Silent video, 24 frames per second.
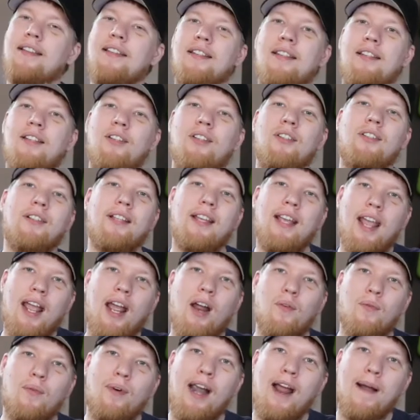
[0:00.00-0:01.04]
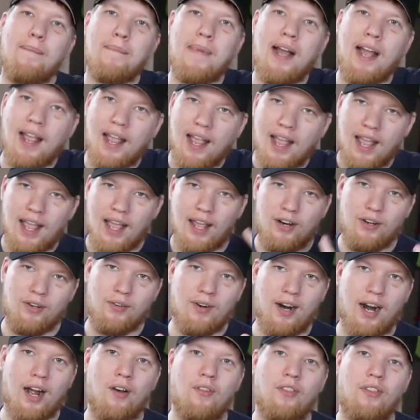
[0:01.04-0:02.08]
still can't wrap my head
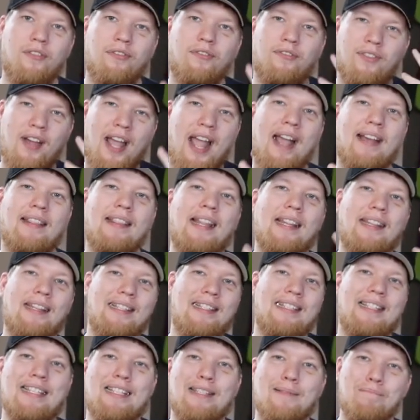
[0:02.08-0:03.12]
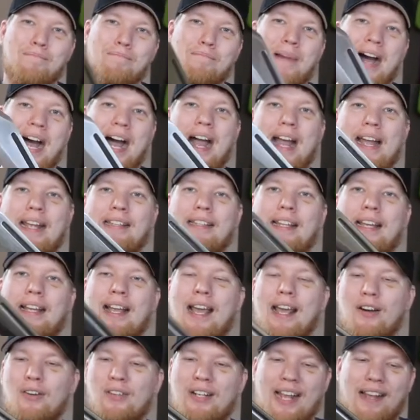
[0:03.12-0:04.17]
around the fact that this is mine. Like,
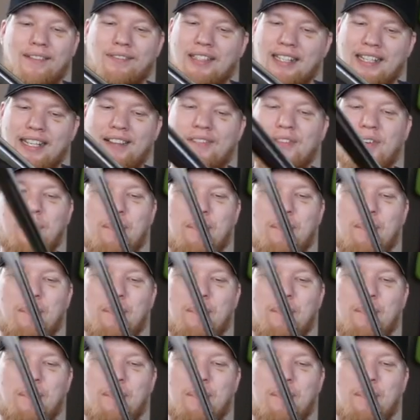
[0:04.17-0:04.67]
I don't have to give